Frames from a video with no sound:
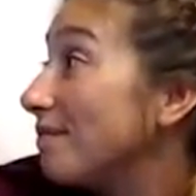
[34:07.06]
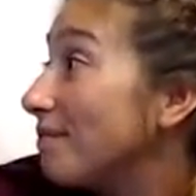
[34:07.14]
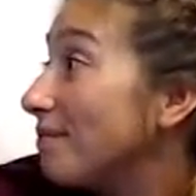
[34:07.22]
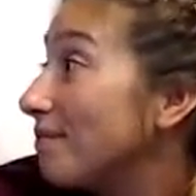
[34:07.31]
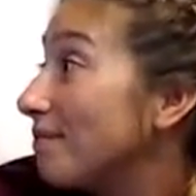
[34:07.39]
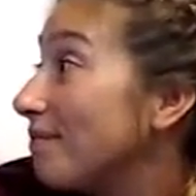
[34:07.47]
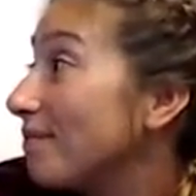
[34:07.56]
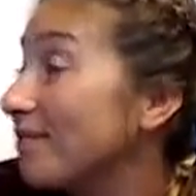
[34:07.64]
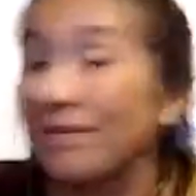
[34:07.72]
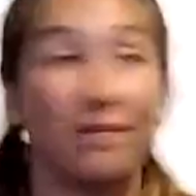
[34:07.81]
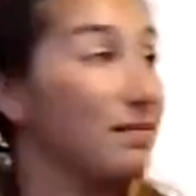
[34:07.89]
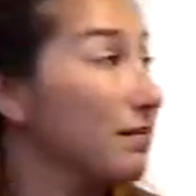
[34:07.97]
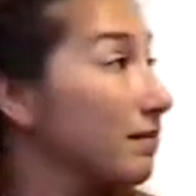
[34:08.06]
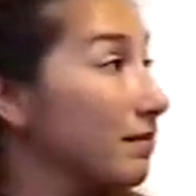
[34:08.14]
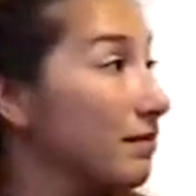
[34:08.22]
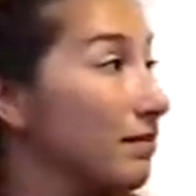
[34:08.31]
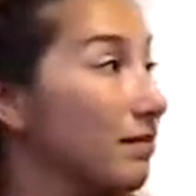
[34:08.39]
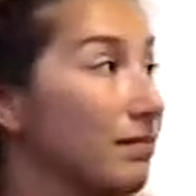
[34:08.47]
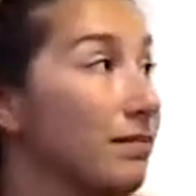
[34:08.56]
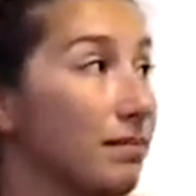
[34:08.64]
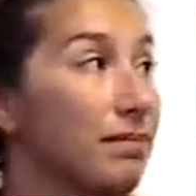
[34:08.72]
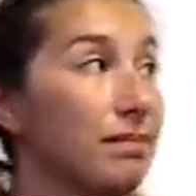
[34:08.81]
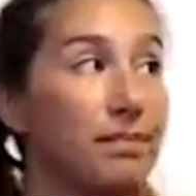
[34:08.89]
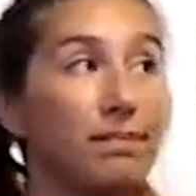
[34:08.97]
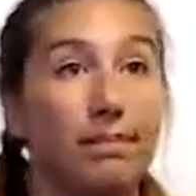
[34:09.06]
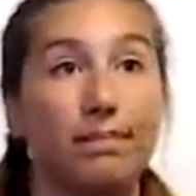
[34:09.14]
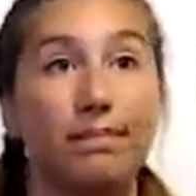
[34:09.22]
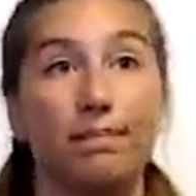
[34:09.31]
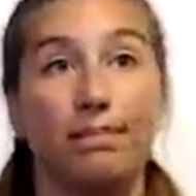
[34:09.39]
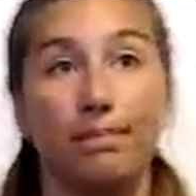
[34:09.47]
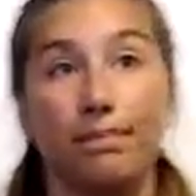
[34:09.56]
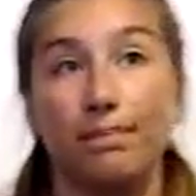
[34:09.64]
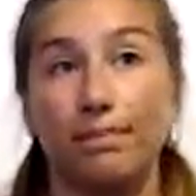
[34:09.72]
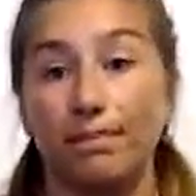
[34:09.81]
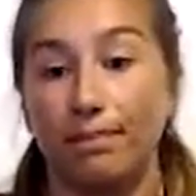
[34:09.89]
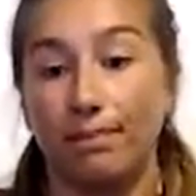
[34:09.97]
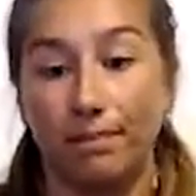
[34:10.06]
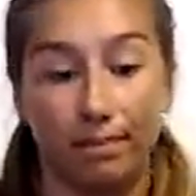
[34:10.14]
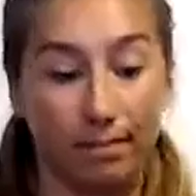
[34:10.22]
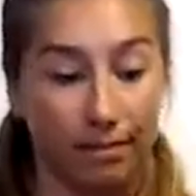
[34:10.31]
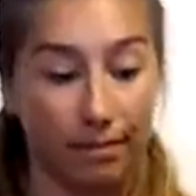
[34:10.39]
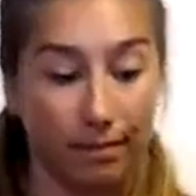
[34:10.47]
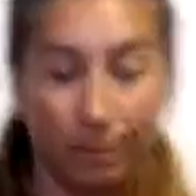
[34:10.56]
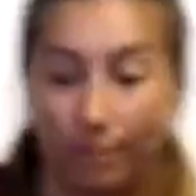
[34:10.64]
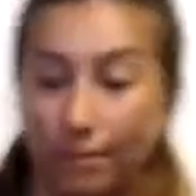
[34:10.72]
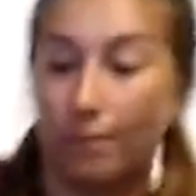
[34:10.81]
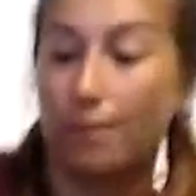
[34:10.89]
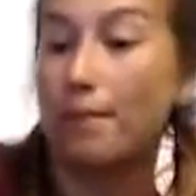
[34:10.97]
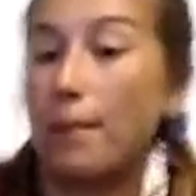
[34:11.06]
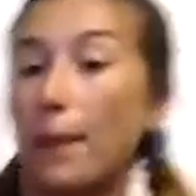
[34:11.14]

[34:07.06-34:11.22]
The person shown says nothing.